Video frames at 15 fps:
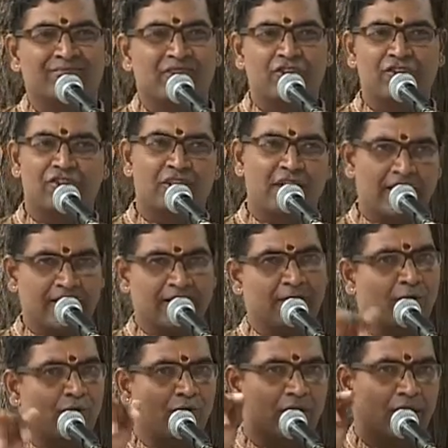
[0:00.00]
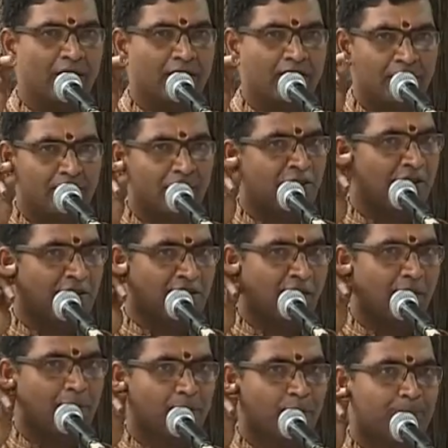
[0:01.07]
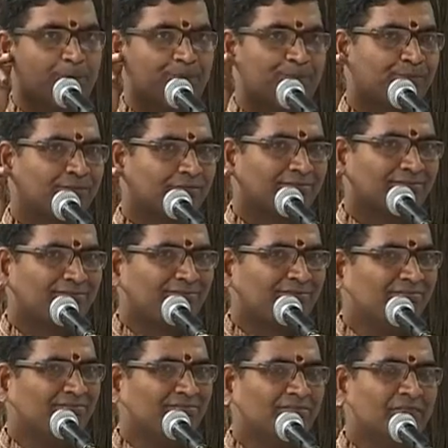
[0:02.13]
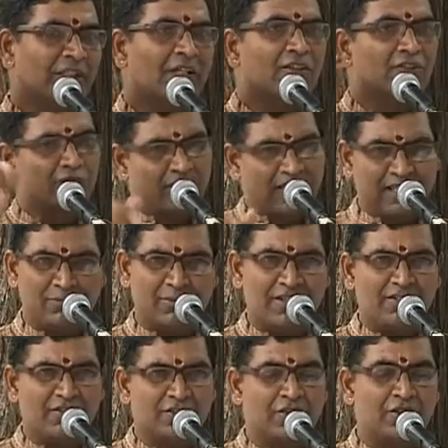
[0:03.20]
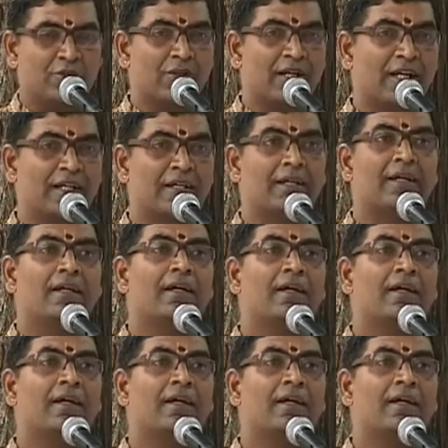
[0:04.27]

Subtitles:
This is the another Mohara in Misra Chapu. So likewise, you can,